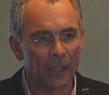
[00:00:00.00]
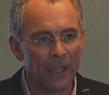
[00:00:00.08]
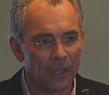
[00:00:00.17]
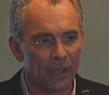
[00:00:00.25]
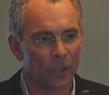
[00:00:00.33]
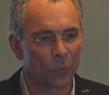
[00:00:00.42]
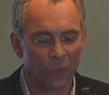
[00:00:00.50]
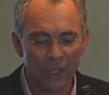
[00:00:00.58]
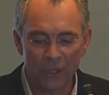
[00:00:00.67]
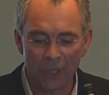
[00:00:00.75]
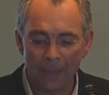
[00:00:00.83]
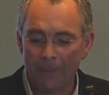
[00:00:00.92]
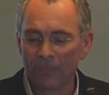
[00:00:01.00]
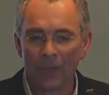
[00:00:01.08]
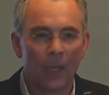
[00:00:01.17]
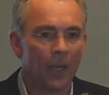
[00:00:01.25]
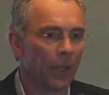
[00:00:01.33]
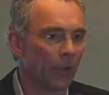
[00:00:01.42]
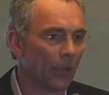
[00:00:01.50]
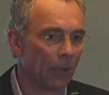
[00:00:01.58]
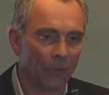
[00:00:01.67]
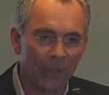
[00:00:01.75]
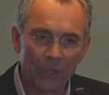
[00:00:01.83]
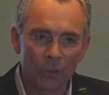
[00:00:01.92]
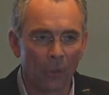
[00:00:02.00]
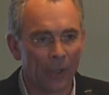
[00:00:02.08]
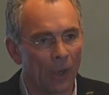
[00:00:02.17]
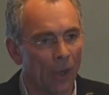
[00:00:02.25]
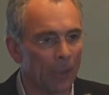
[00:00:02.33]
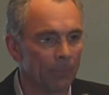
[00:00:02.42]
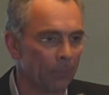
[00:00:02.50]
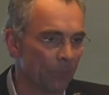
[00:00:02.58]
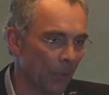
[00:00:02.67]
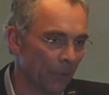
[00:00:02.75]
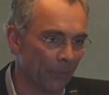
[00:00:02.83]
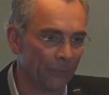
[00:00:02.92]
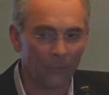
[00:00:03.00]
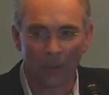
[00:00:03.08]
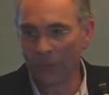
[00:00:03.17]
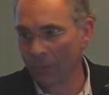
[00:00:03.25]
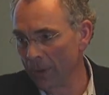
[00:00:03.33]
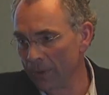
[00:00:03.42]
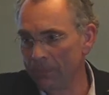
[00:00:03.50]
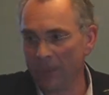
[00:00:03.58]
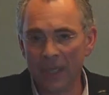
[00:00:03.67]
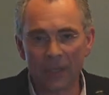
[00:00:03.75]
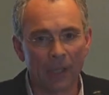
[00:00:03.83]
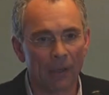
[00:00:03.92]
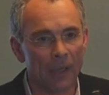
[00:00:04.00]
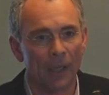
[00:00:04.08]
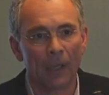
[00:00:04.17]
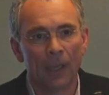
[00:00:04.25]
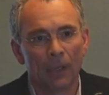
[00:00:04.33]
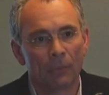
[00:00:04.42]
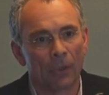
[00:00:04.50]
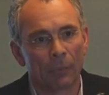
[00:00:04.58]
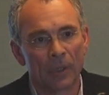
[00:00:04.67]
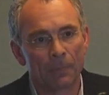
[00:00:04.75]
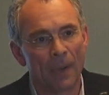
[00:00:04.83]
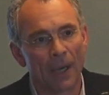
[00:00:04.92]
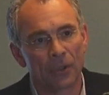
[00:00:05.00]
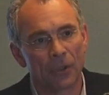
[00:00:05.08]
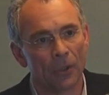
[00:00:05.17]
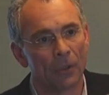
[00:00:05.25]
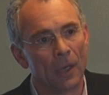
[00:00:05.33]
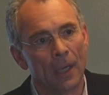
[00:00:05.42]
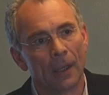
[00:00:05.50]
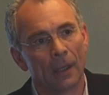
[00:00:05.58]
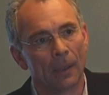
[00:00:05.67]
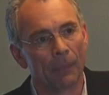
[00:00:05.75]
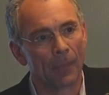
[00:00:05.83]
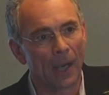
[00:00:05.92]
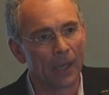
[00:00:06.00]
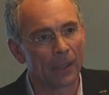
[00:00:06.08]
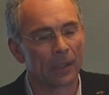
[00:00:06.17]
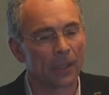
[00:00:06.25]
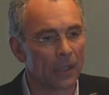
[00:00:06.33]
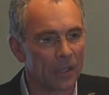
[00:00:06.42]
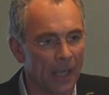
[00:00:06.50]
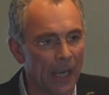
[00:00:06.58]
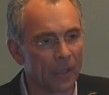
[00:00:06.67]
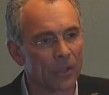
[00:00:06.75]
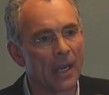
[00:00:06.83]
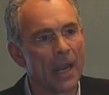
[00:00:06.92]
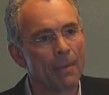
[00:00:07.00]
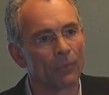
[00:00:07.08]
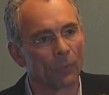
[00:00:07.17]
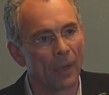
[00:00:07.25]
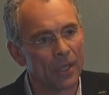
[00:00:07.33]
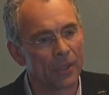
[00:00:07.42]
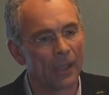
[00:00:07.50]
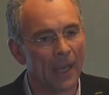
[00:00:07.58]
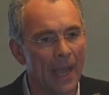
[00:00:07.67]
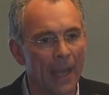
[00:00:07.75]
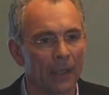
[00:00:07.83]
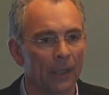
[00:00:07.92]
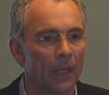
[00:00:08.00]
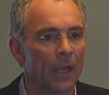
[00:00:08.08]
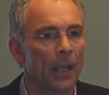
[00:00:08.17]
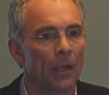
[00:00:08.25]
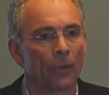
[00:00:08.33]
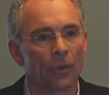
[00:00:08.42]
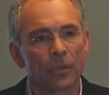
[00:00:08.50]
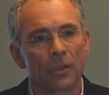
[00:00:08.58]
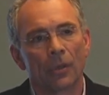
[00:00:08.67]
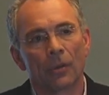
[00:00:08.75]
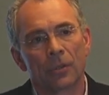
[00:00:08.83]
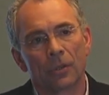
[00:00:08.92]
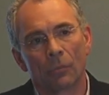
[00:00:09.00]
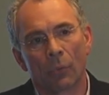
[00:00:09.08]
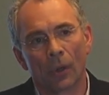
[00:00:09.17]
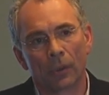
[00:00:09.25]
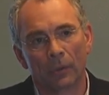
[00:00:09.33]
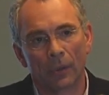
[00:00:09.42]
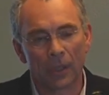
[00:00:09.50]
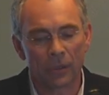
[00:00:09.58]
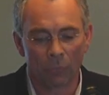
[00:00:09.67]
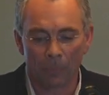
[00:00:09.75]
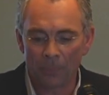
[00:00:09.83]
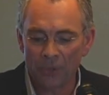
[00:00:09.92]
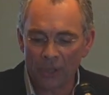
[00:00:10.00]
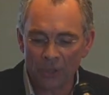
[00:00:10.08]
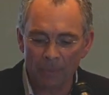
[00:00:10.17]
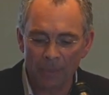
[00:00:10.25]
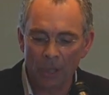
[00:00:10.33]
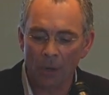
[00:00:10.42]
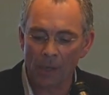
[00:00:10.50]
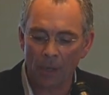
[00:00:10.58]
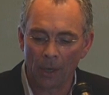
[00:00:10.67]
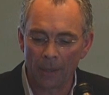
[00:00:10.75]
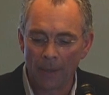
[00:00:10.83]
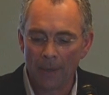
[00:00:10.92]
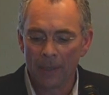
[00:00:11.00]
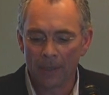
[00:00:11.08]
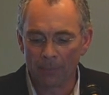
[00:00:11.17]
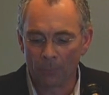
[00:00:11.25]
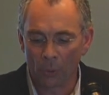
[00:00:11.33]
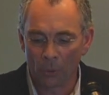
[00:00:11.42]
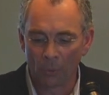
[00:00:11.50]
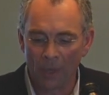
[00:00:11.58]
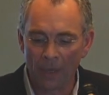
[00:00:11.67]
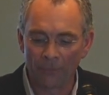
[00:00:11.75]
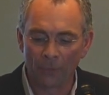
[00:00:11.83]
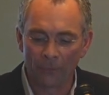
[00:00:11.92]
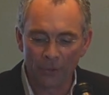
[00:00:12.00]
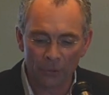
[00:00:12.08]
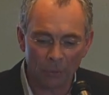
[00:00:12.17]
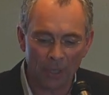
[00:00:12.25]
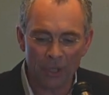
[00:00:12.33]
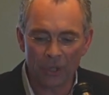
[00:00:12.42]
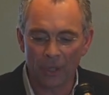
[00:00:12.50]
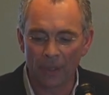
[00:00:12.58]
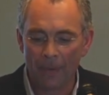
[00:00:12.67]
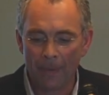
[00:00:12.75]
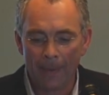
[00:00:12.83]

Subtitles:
need in this region. There are things going on over in Pete's area with respect to Scoggins Dam and raising that, and there's work that will potentially be going on in Bull Run for filtration.